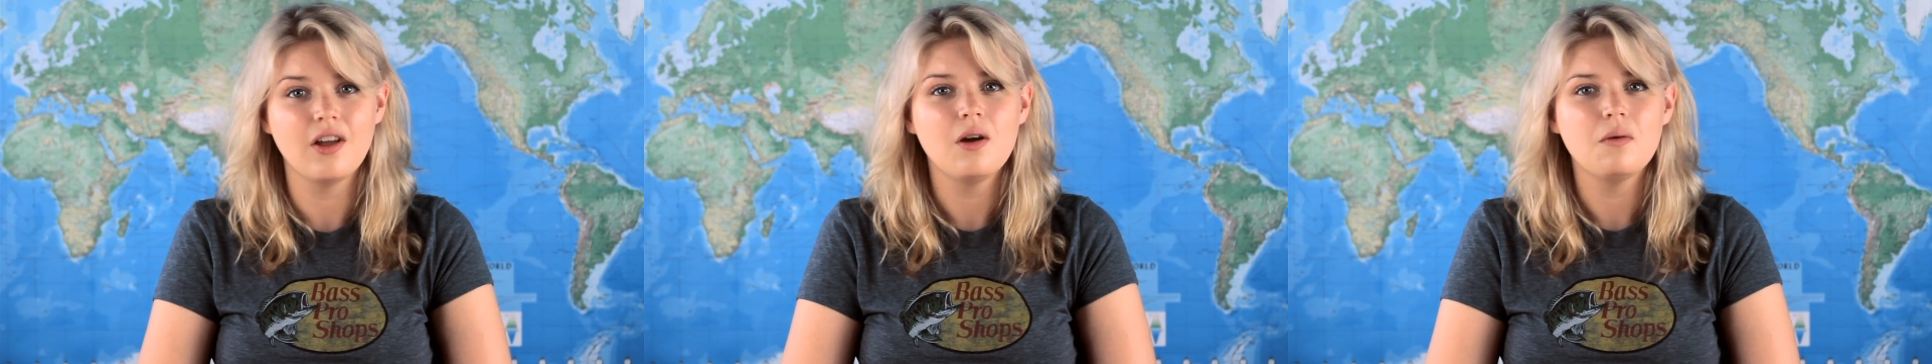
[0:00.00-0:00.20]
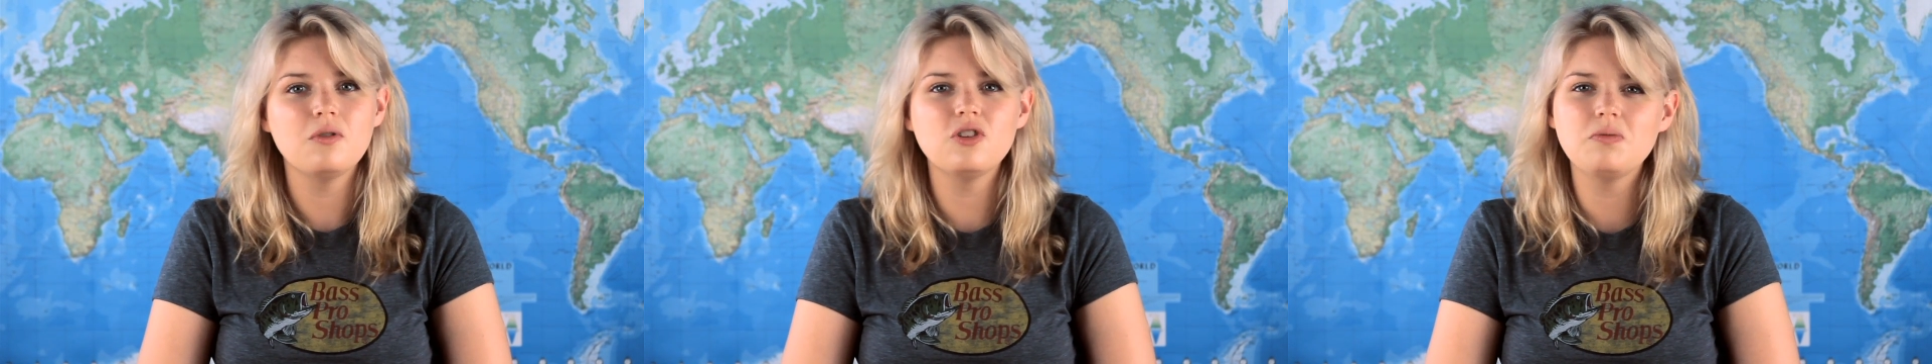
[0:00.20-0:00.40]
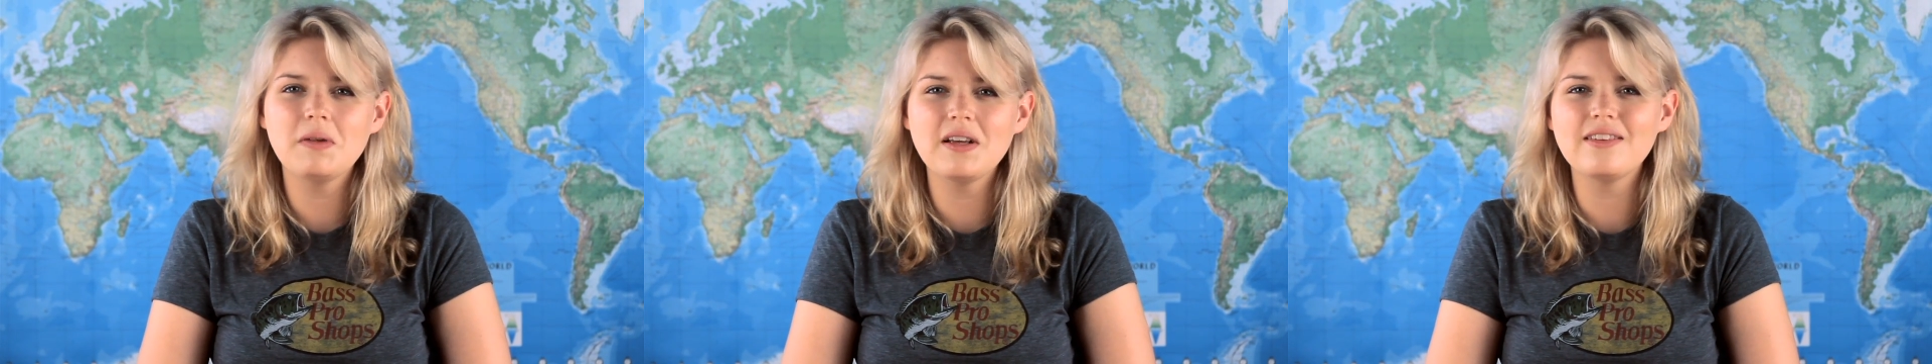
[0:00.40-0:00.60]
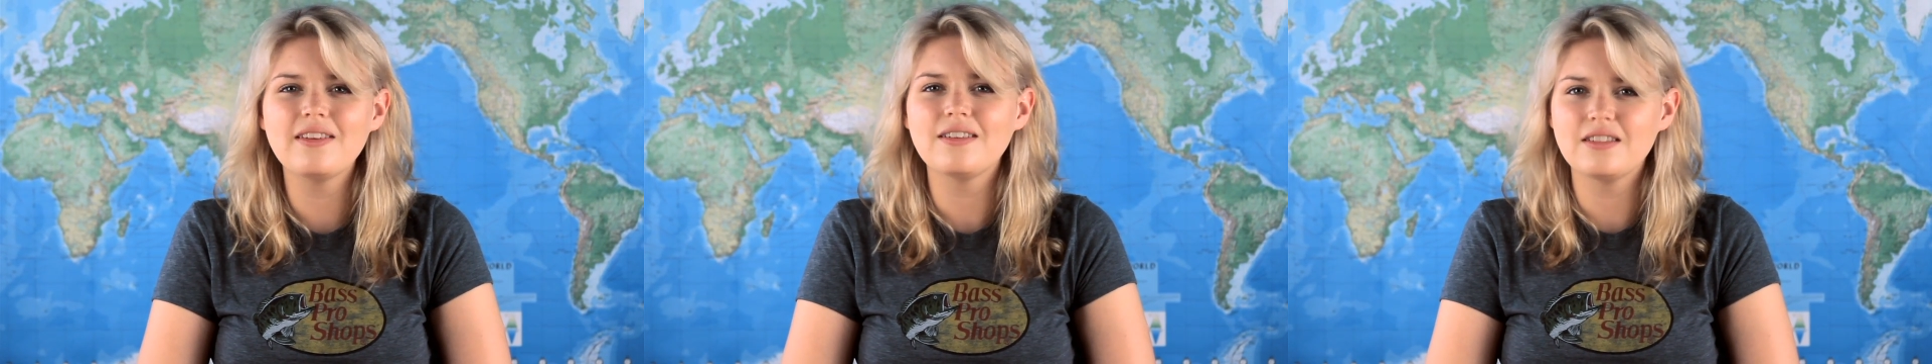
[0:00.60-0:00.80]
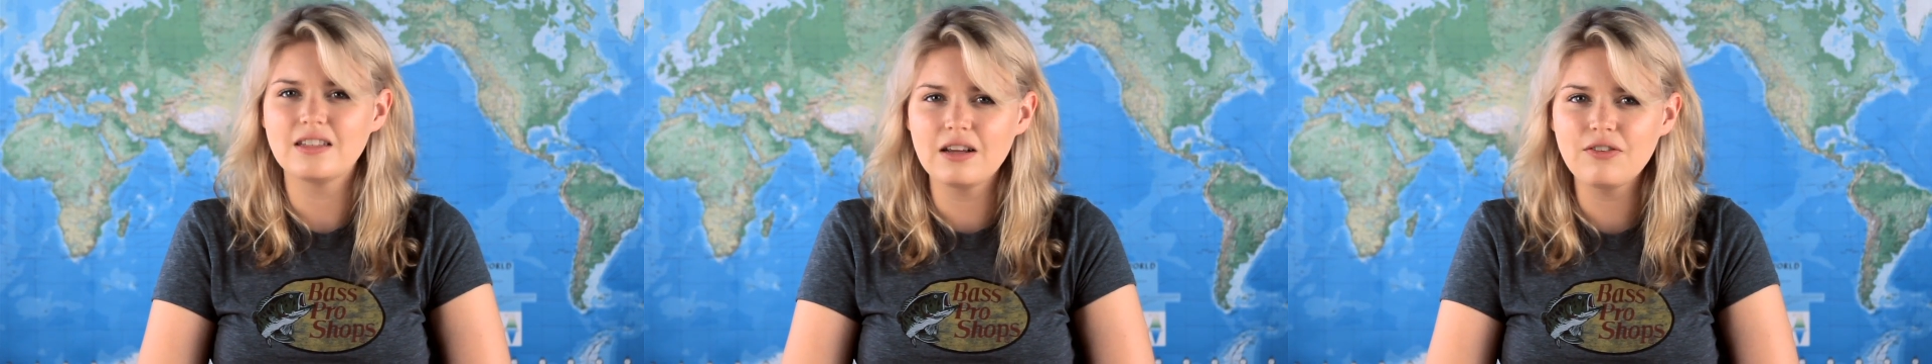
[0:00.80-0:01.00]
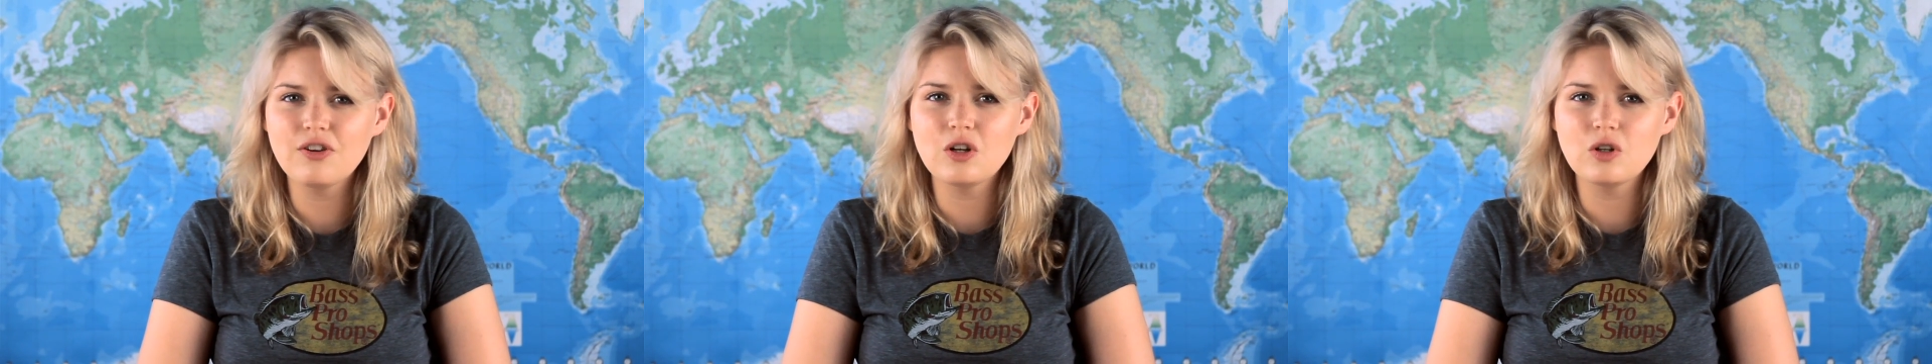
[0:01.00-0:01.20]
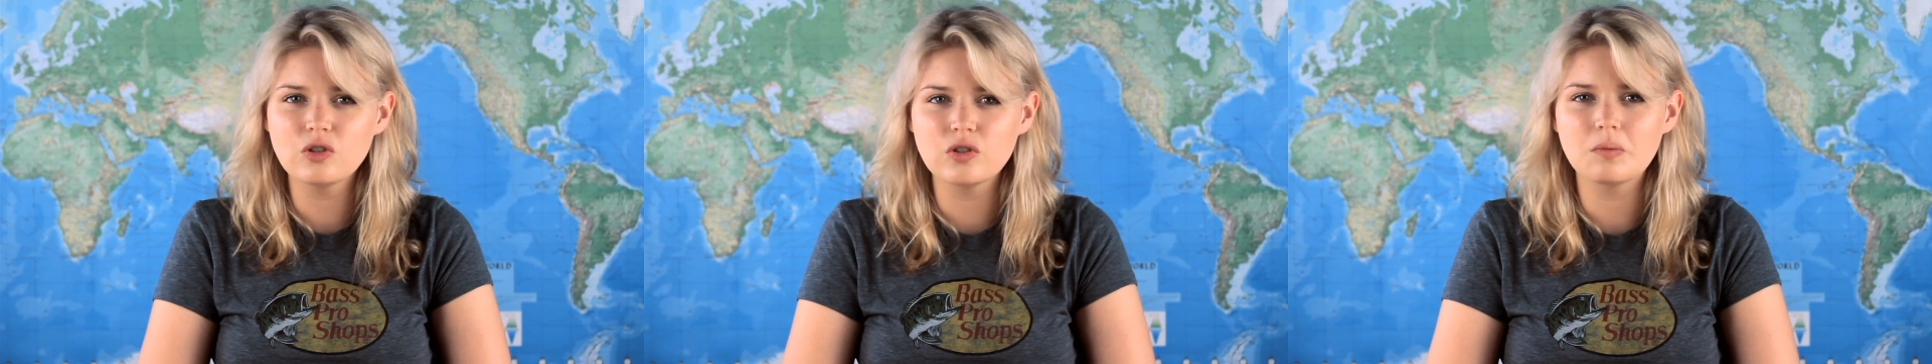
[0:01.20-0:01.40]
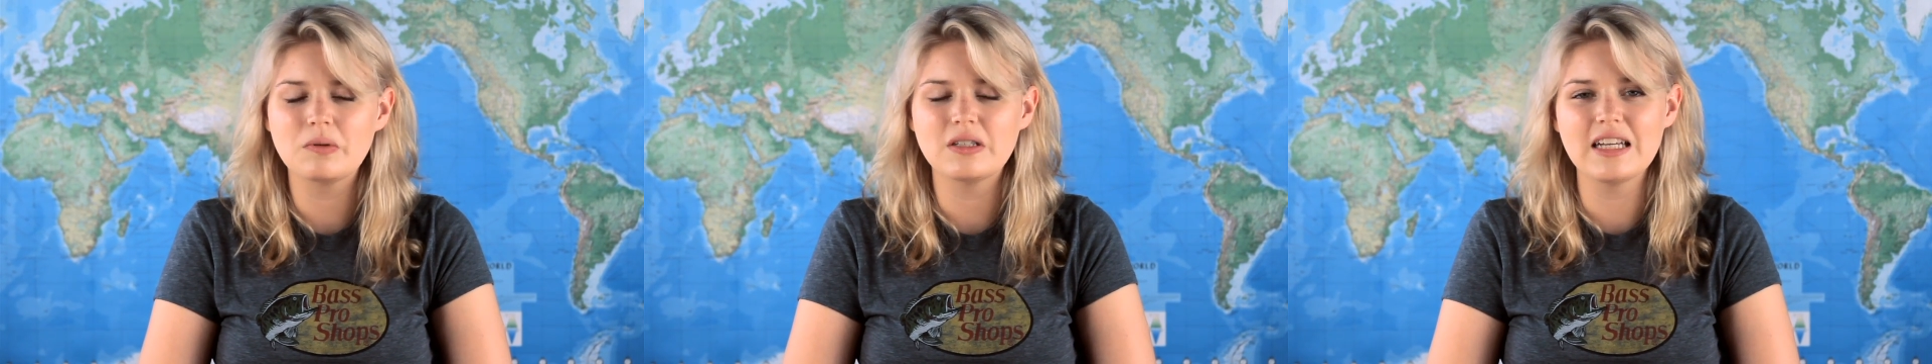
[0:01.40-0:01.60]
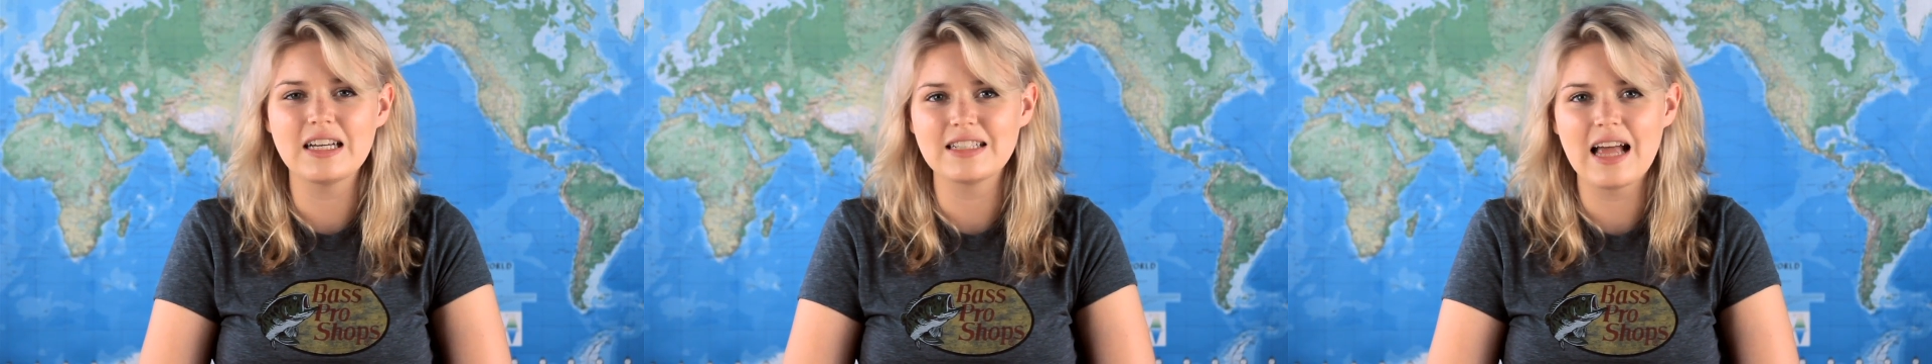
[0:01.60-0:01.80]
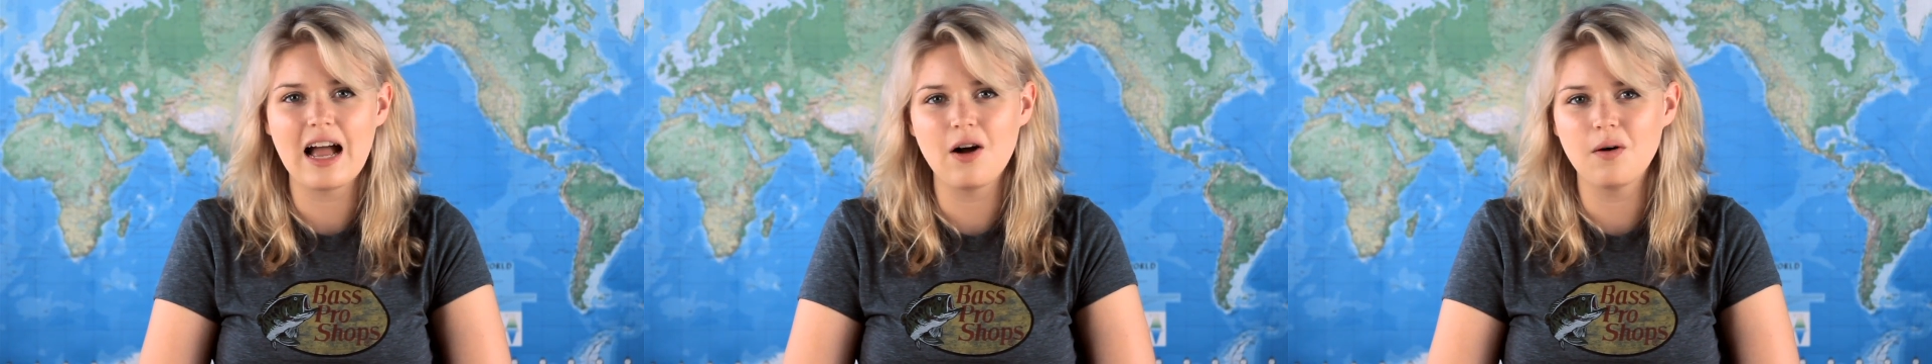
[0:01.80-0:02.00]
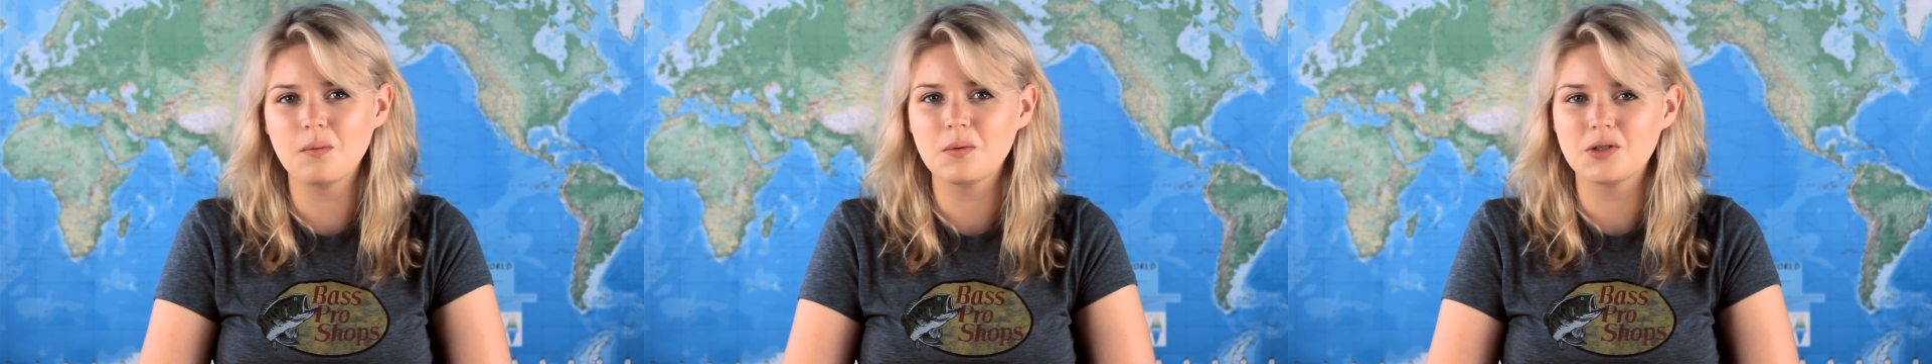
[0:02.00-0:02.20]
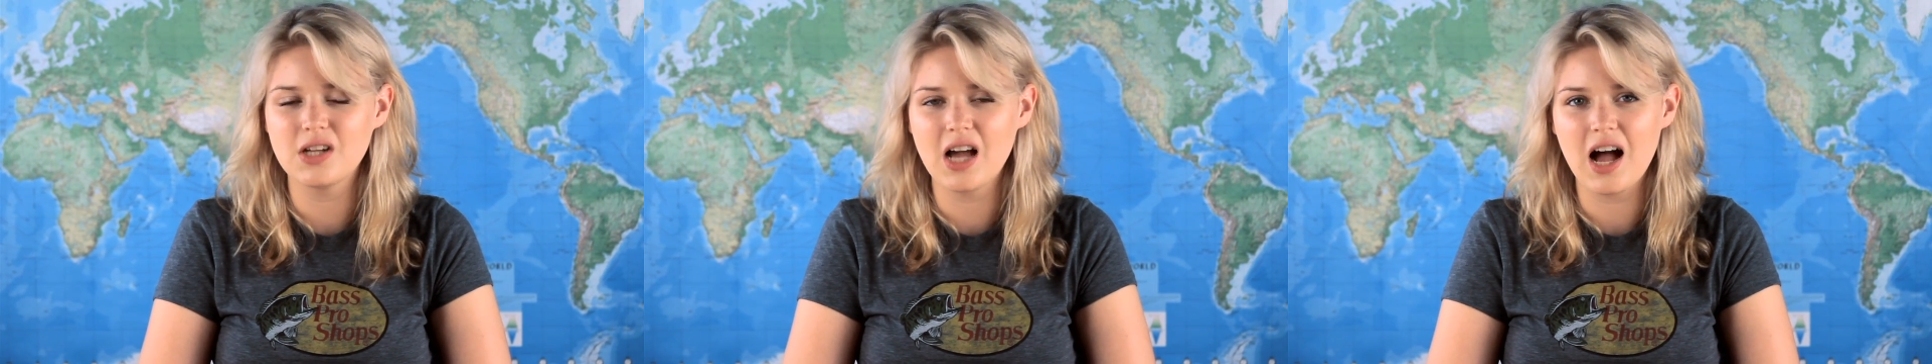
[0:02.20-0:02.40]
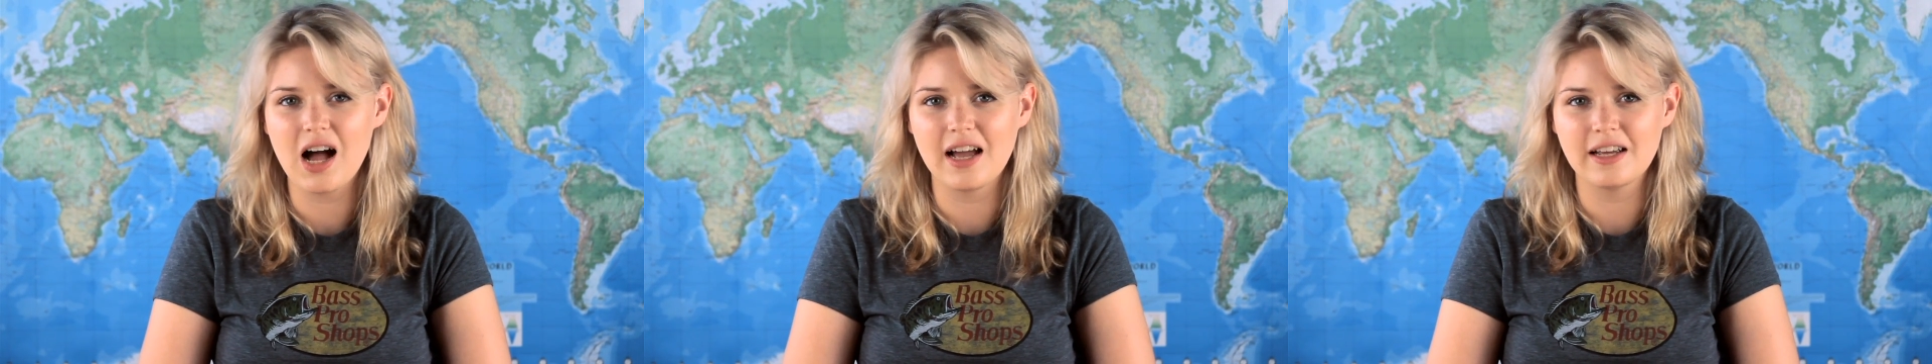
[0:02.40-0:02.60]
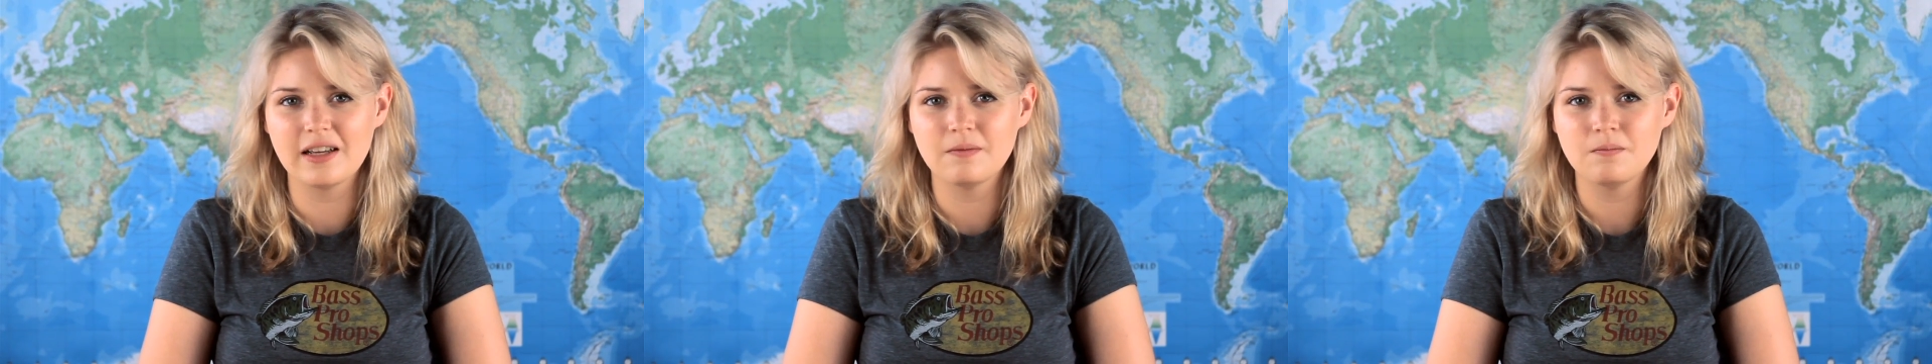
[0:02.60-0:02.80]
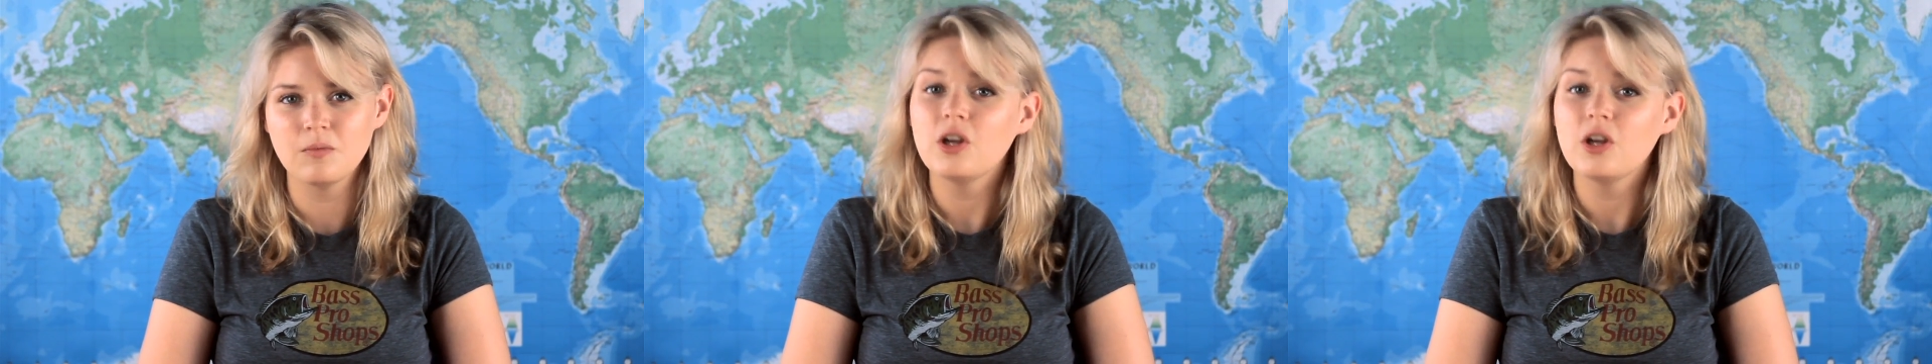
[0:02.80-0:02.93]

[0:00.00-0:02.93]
which makes it difficult to predict how it will die.